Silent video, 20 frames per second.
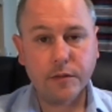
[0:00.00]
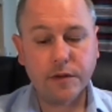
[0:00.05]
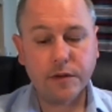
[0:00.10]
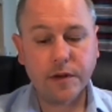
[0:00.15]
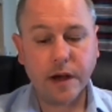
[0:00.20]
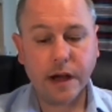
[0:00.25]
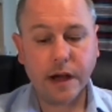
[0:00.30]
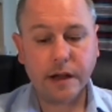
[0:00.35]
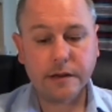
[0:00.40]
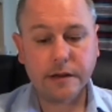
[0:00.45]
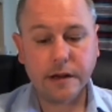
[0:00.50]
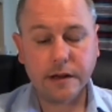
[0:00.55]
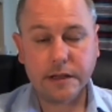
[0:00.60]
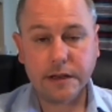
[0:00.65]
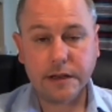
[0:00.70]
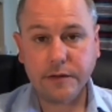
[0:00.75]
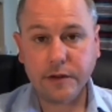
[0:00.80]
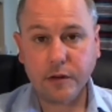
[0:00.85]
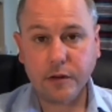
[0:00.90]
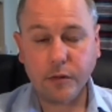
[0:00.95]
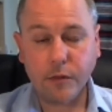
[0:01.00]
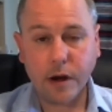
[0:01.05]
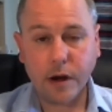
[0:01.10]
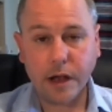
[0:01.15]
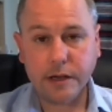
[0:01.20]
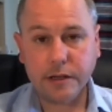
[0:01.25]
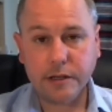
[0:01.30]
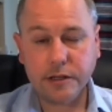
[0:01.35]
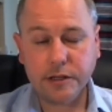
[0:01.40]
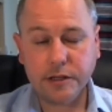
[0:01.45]
We've had difficult
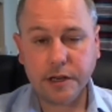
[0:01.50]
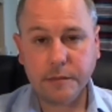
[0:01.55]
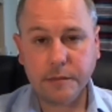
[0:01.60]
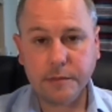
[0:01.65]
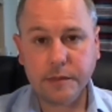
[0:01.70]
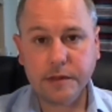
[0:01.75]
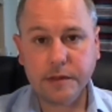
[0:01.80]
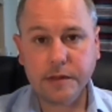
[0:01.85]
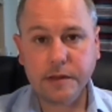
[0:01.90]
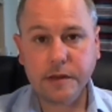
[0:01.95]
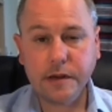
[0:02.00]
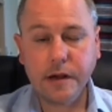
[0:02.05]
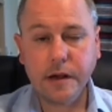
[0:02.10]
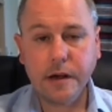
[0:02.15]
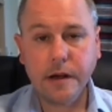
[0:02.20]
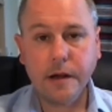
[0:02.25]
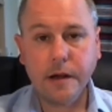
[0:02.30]
relationships,